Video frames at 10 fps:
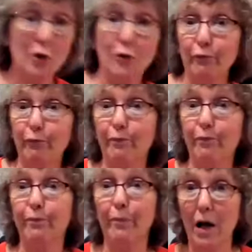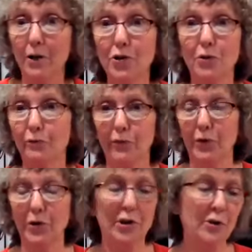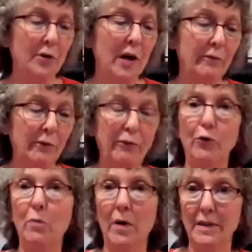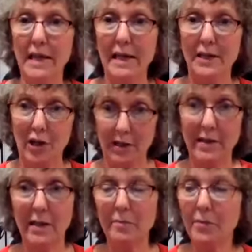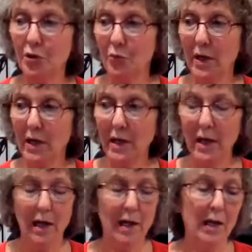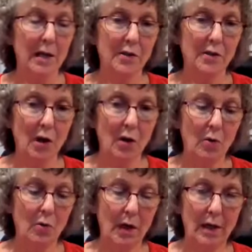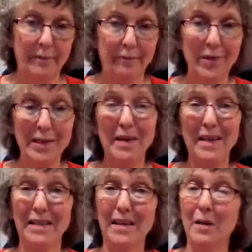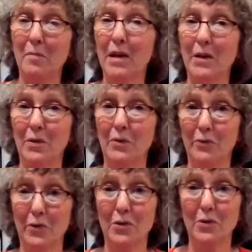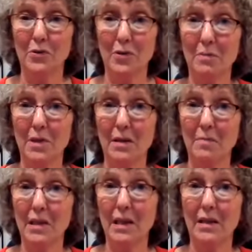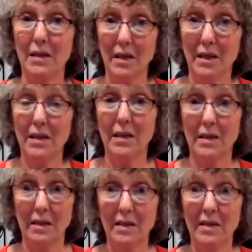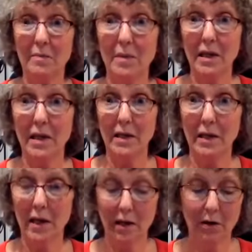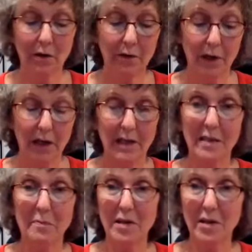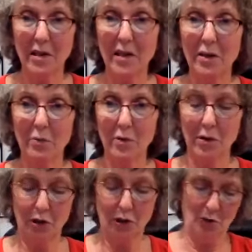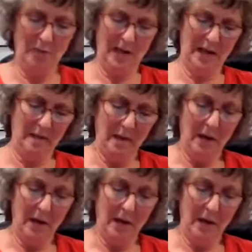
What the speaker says: you should polish your furniture every few months and dust in between. So we spend a ton of money on our furniture sometimes, and it needs to be taken care of, especially here where it's humid.